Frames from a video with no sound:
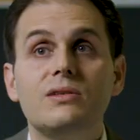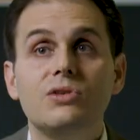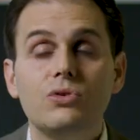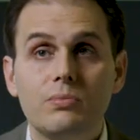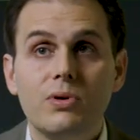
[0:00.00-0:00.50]

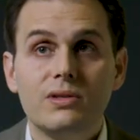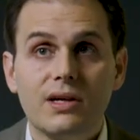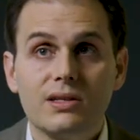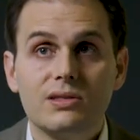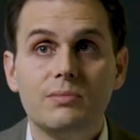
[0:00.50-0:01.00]
new
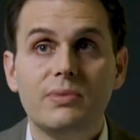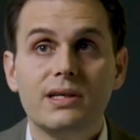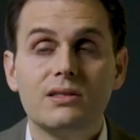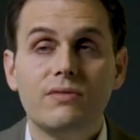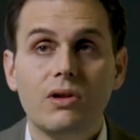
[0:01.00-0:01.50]
products
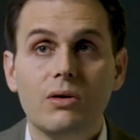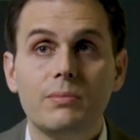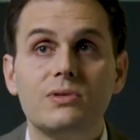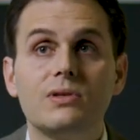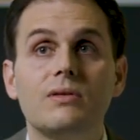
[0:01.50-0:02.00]
being
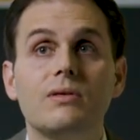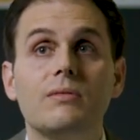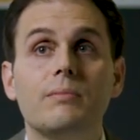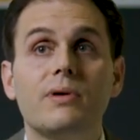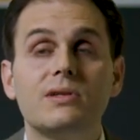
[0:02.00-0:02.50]
developed,
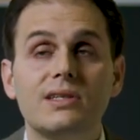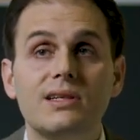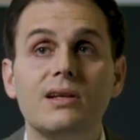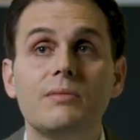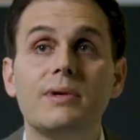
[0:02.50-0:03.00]

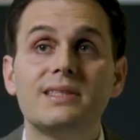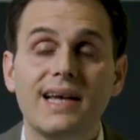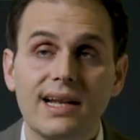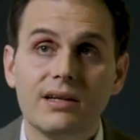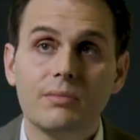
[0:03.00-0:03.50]
particularly
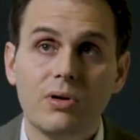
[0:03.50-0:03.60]
metallic